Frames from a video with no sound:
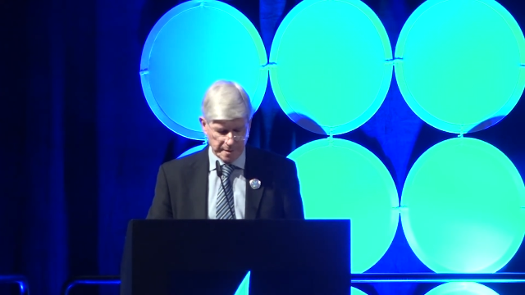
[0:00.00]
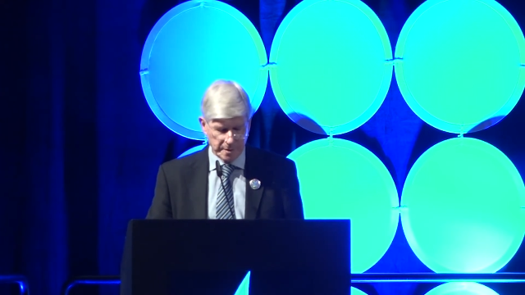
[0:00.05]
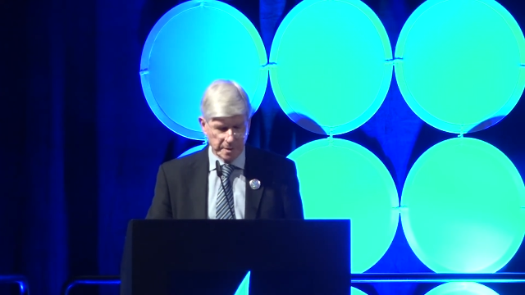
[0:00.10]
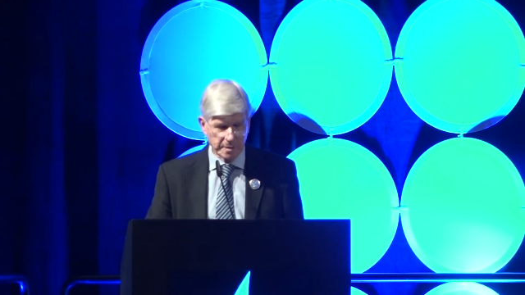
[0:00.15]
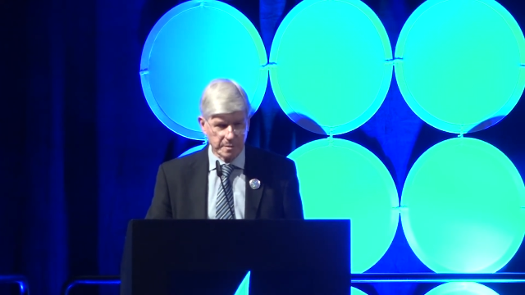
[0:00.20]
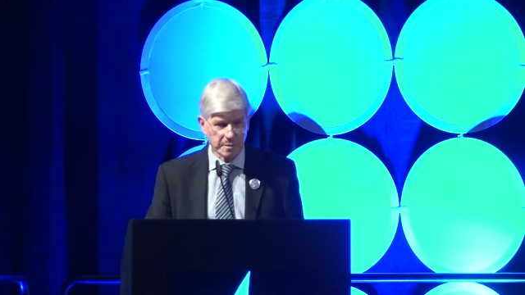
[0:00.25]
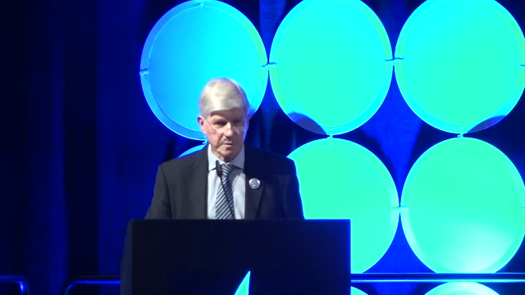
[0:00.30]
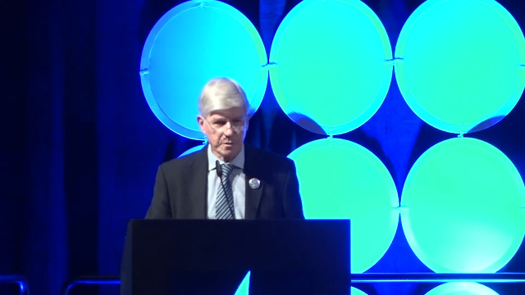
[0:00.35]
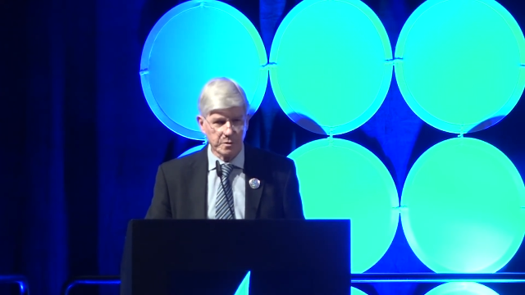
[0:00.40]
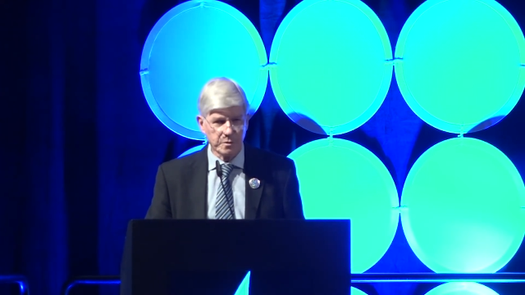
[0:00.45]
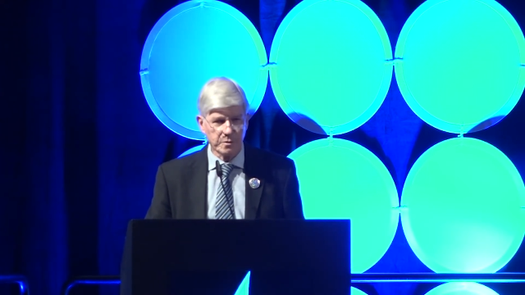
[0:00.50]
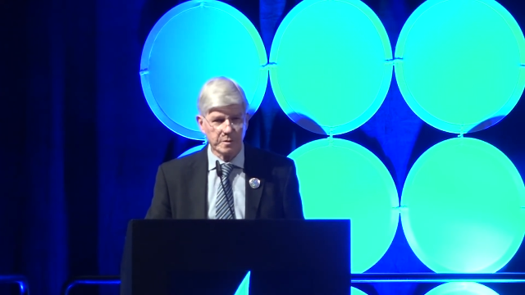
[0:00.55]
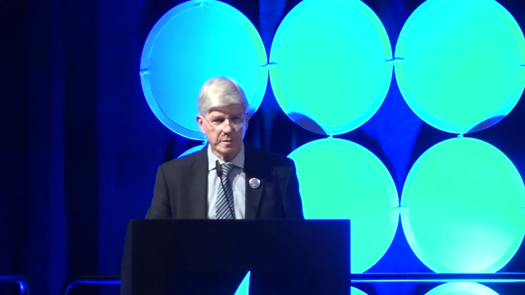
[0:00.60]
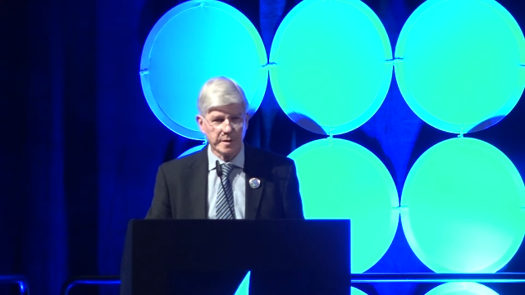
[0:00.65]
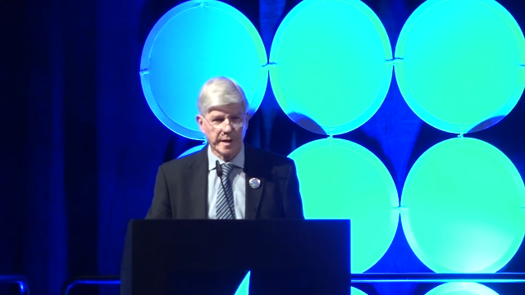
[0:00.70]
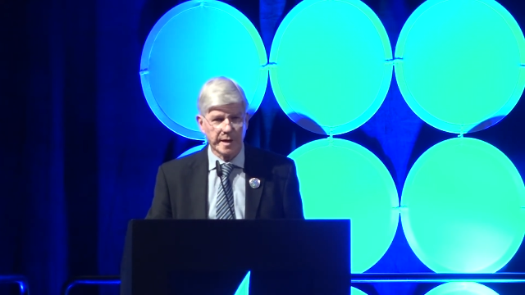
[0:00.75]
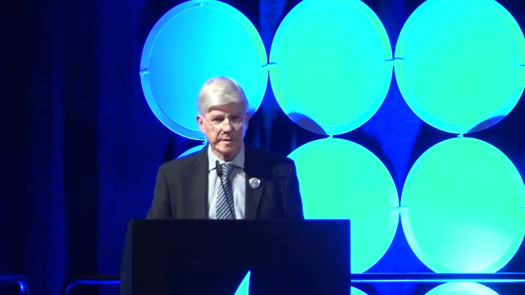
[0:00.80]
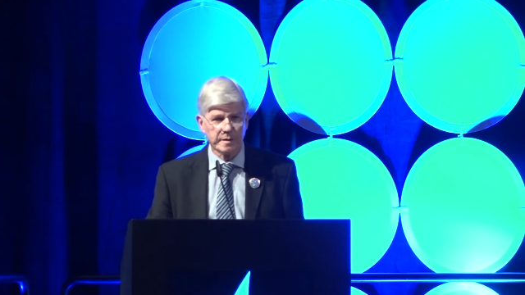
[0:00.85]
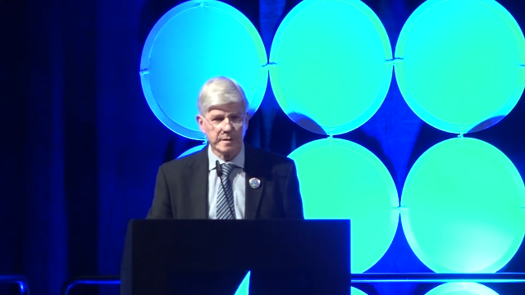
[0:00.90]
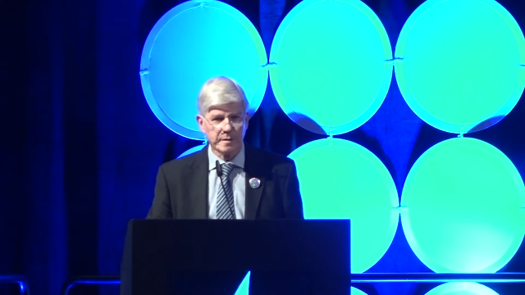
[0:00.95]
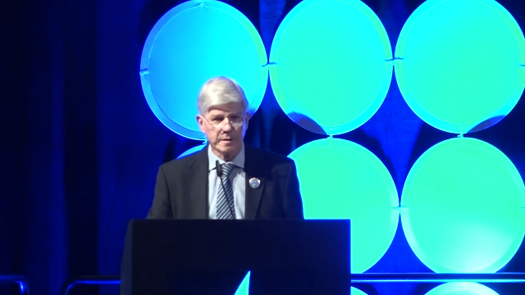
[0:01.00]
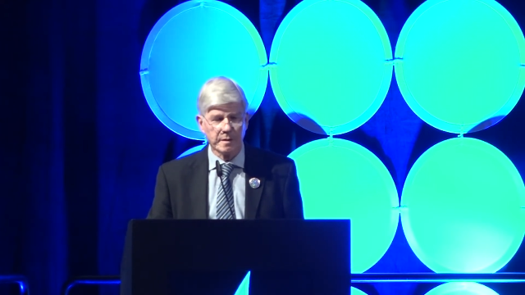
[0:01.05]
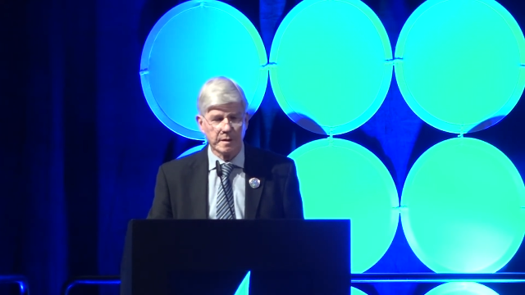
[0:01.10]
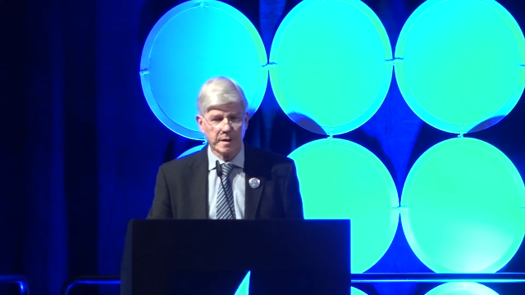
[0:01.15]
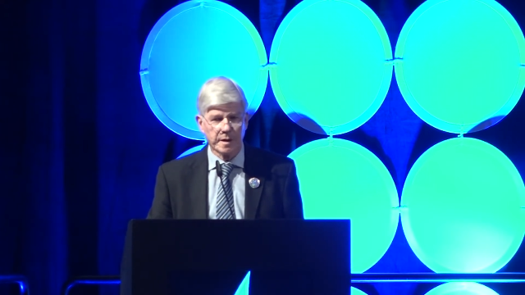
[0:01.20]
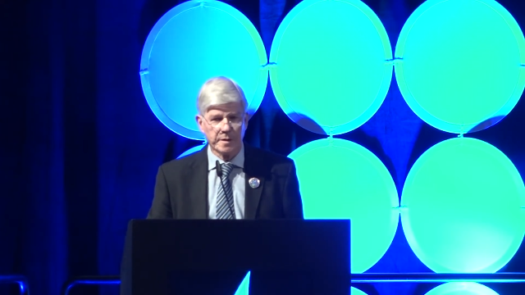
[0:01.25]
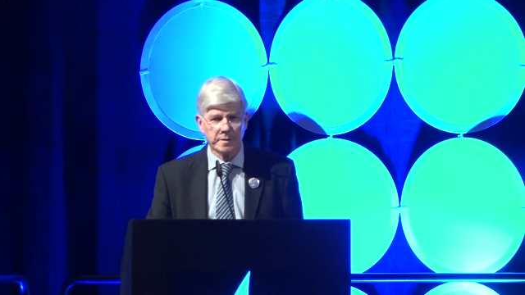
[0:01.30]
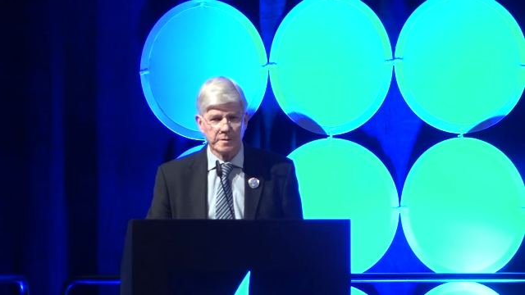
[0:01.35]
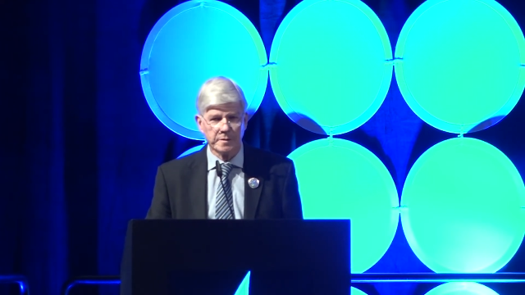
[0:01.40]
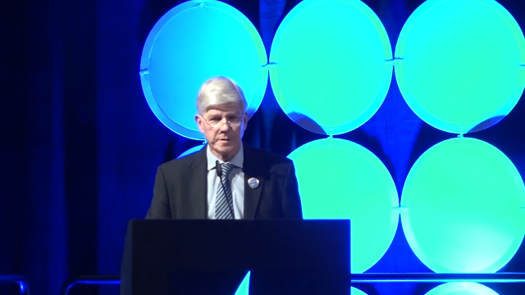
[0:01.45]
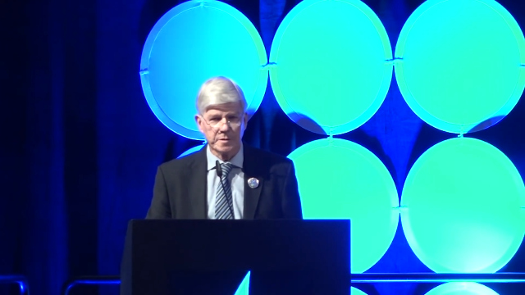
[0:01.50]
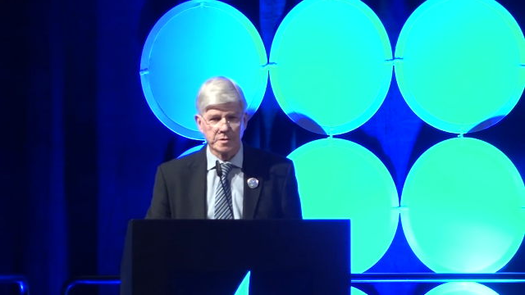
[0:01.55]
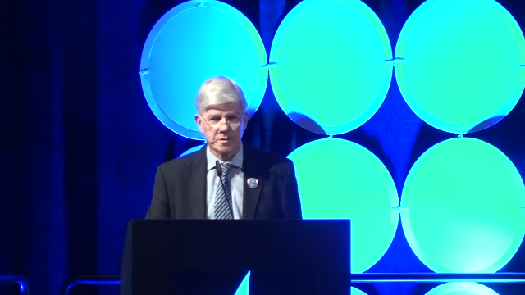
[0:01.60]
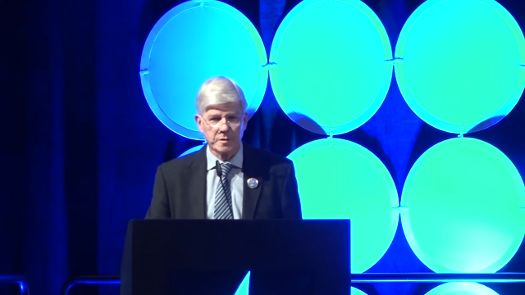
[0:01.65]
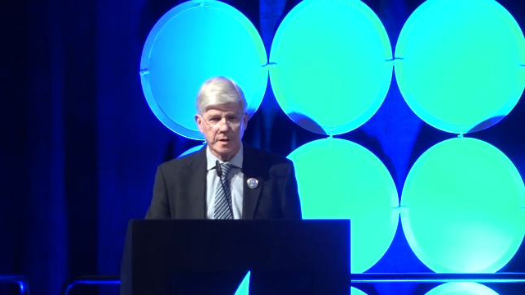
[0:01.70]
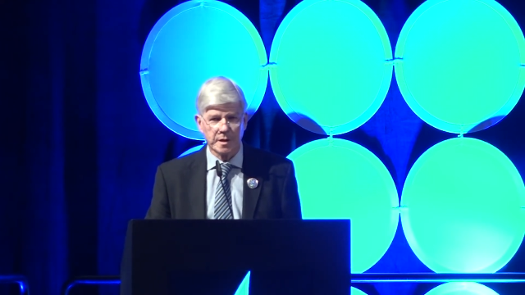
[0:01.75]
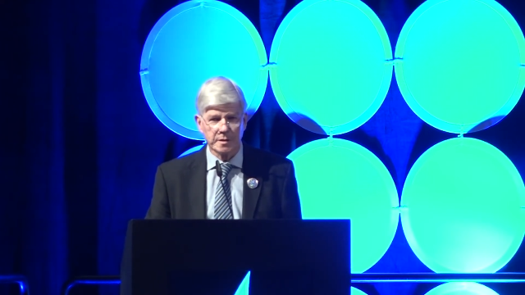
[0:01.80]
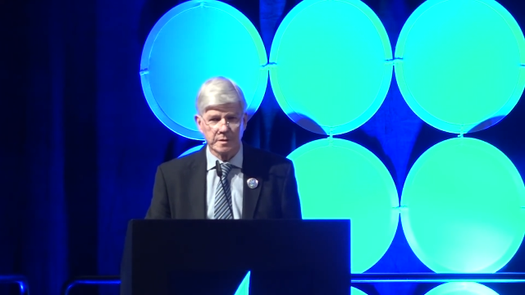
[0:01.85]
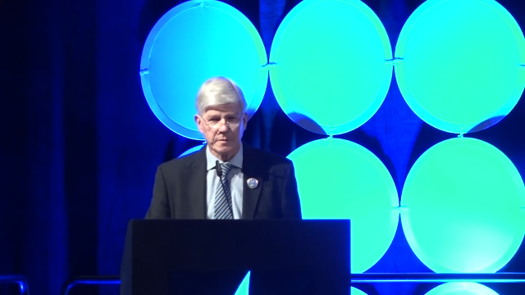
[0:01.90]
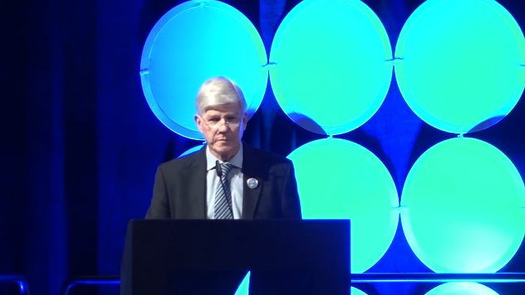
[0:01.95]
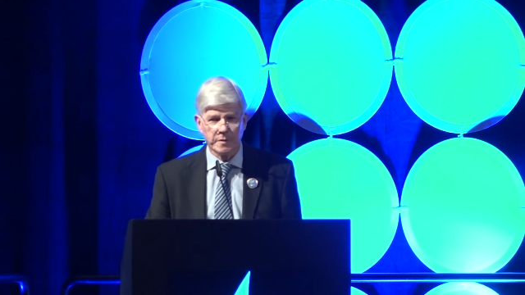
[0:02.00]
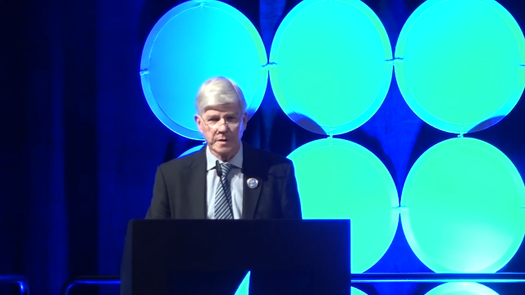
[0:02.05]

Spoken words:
and you can Google that under Australian